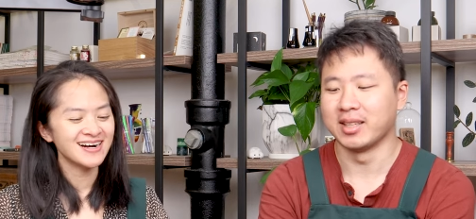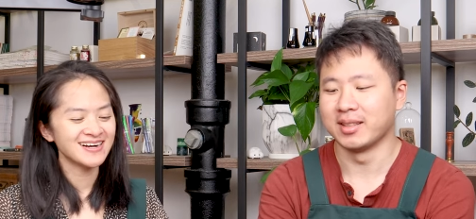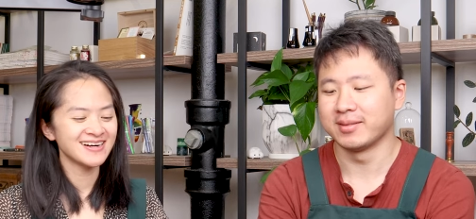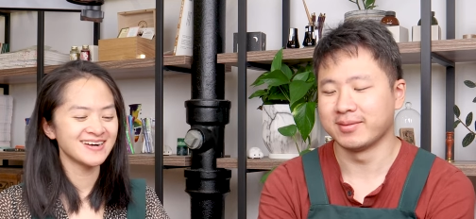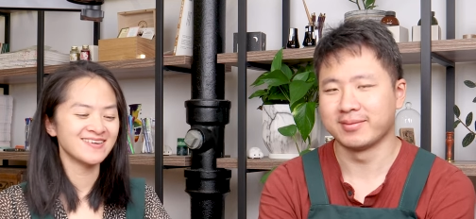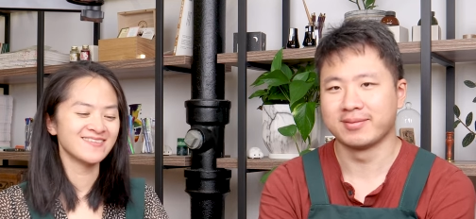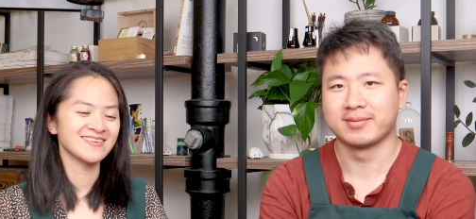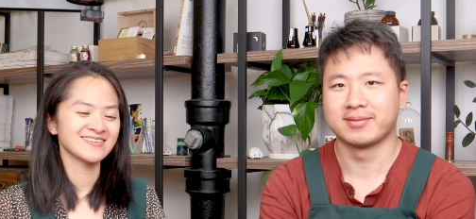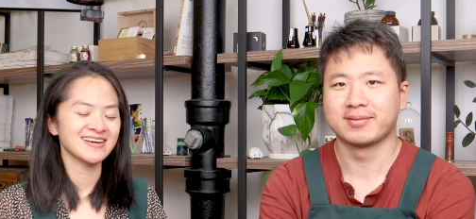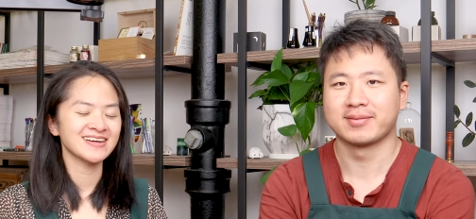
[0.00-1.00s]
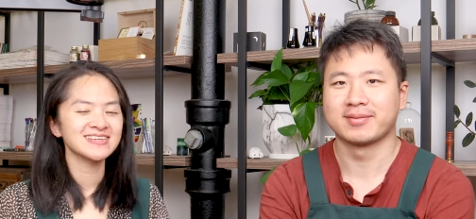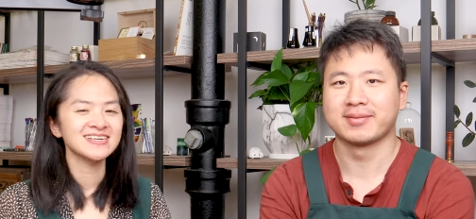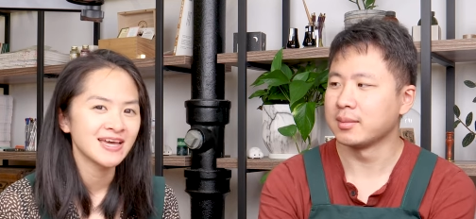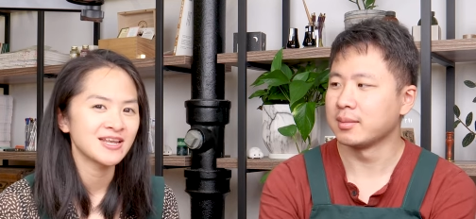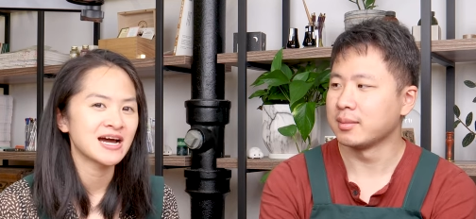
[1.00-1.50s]
Speaker 1: Yeah. Um, okay.
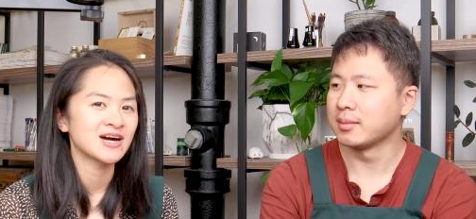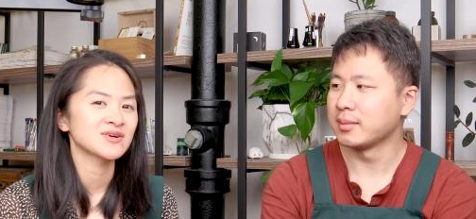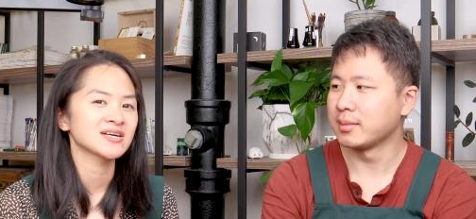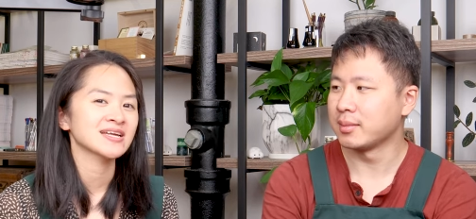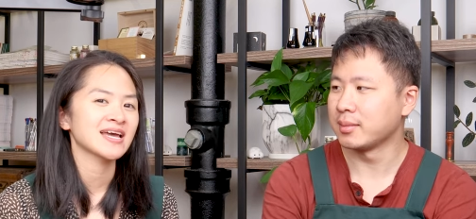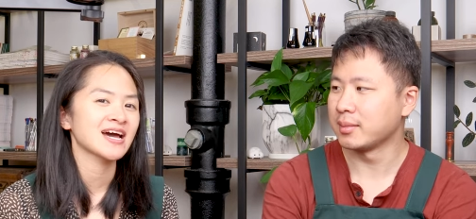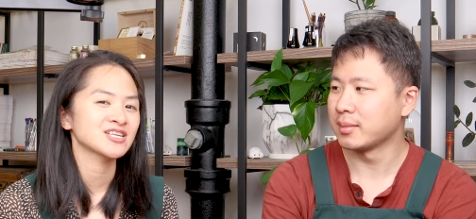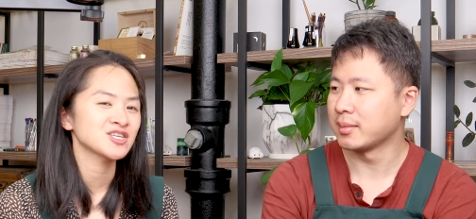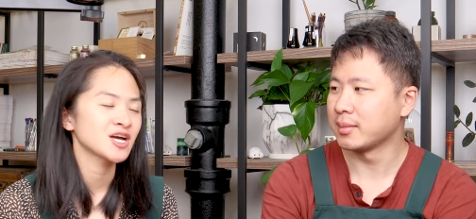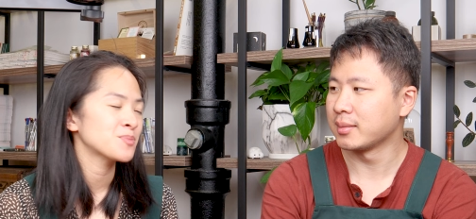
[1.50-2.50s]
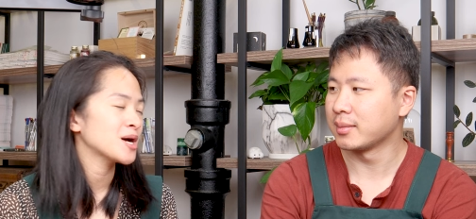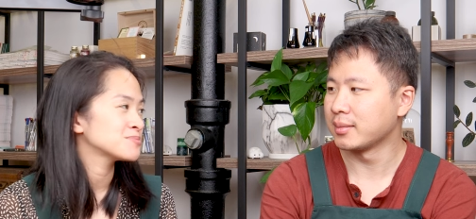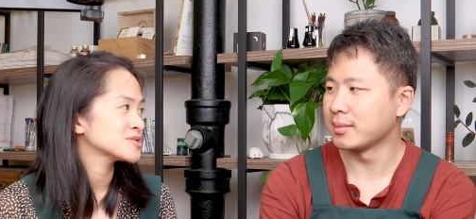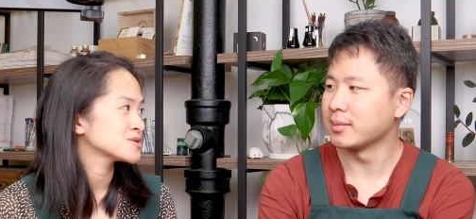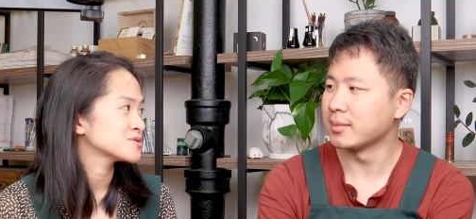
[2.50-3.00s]
In our catching up
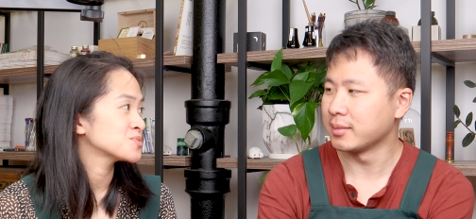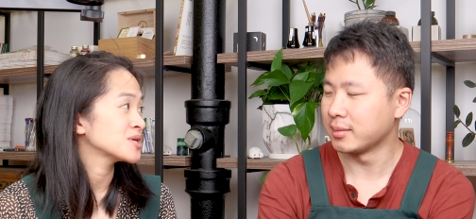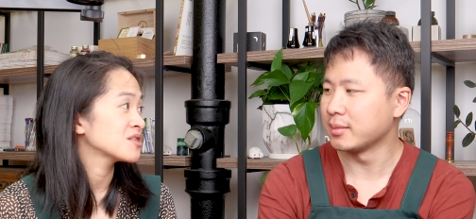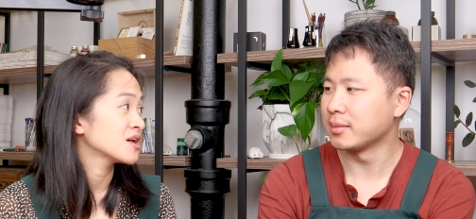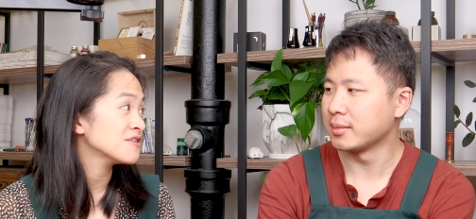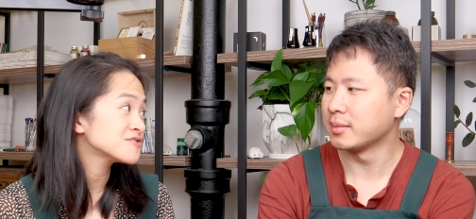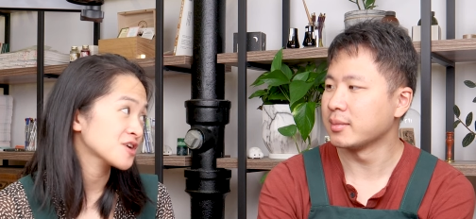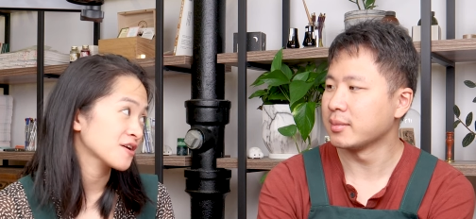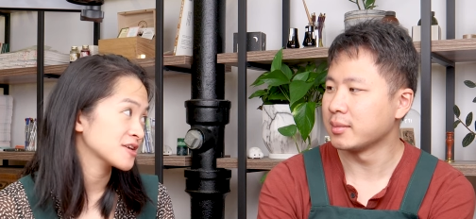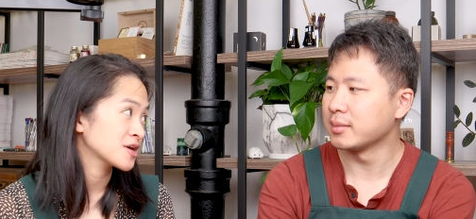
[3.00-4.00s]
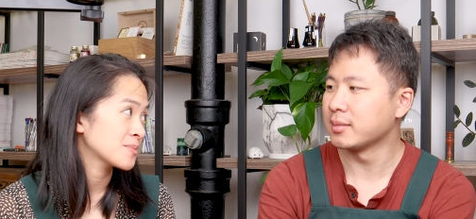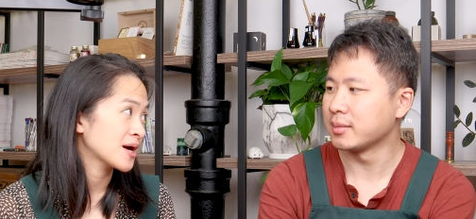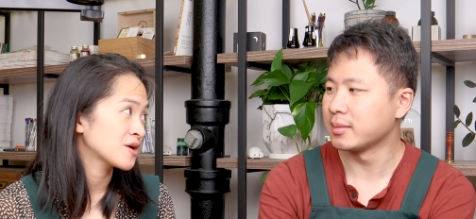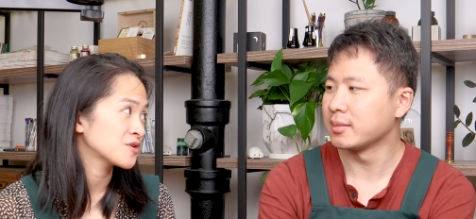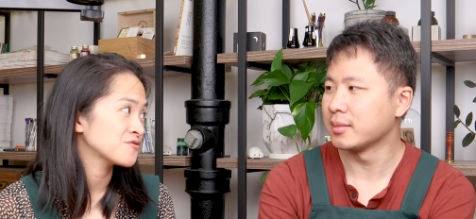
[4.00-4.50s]
episodes, we love talking
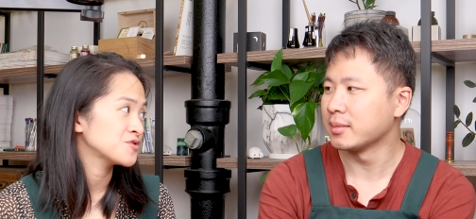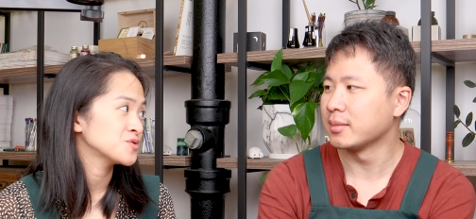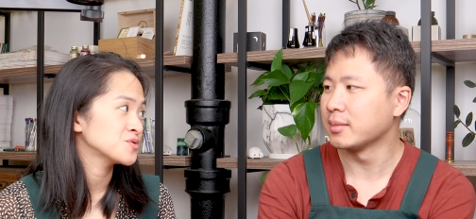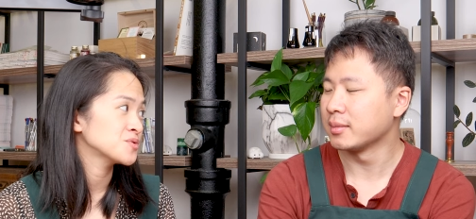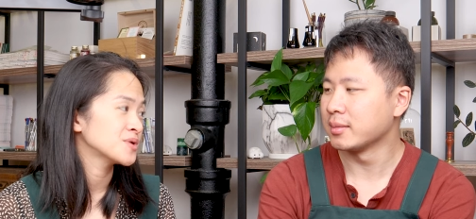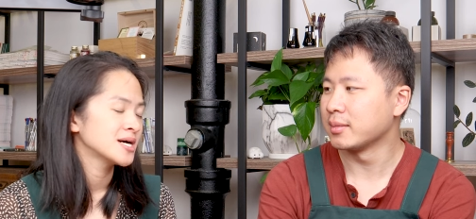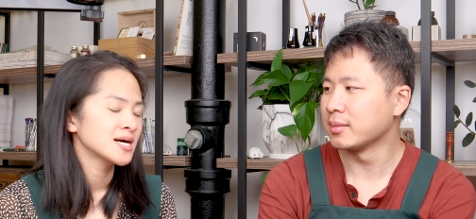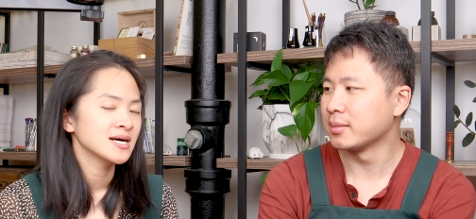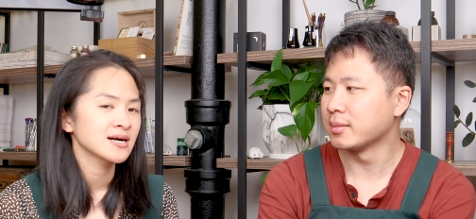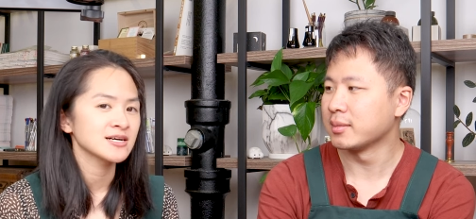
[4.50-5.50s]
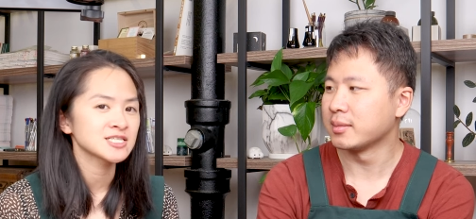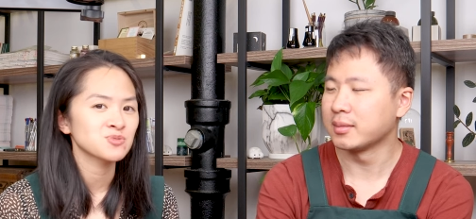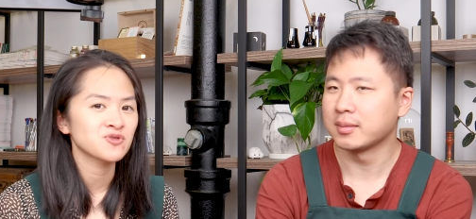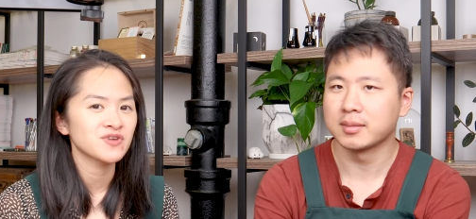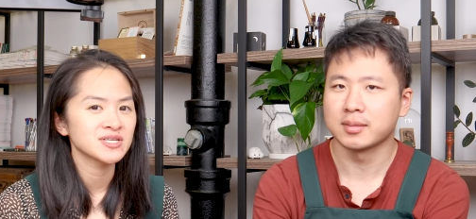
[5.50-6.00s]
about a few
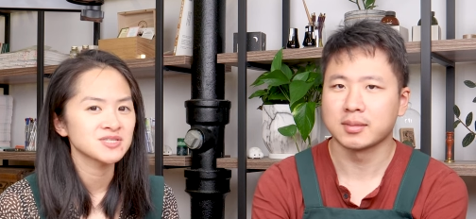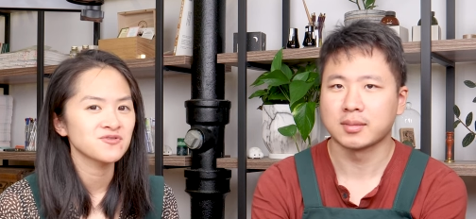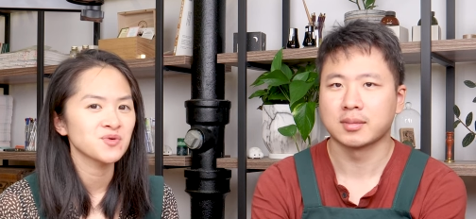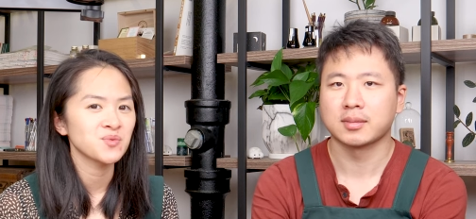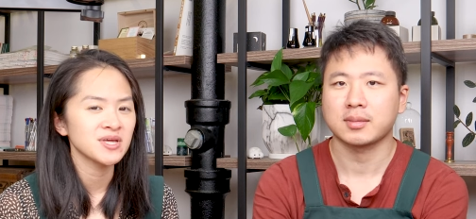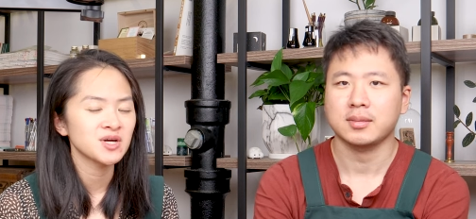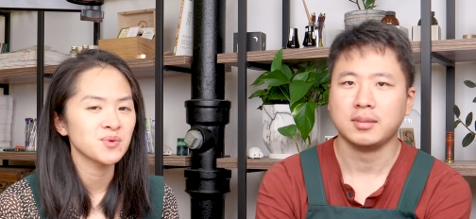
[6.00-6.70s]
customer friends of the week.